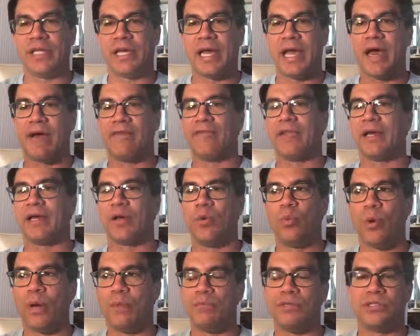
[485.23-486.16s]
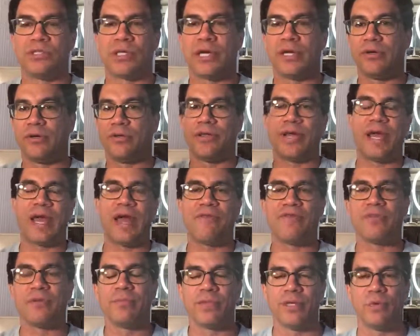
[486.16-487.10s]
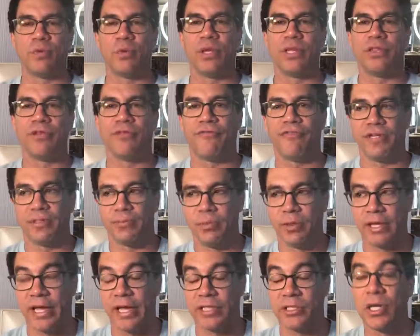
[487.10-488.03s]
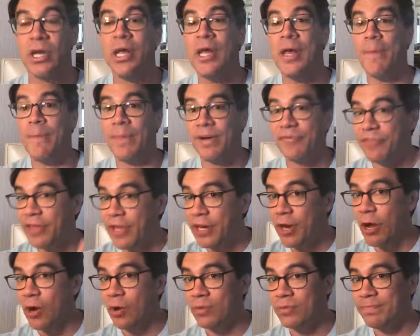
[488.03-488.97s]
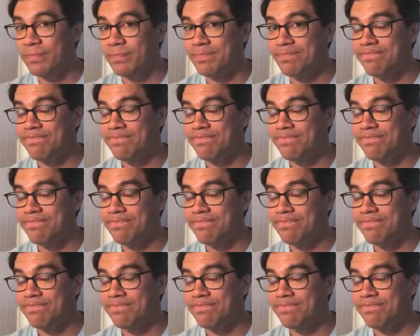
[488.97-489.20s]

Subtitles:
They have like a web designer, they have somebody running their Facebook ads. But if they don't,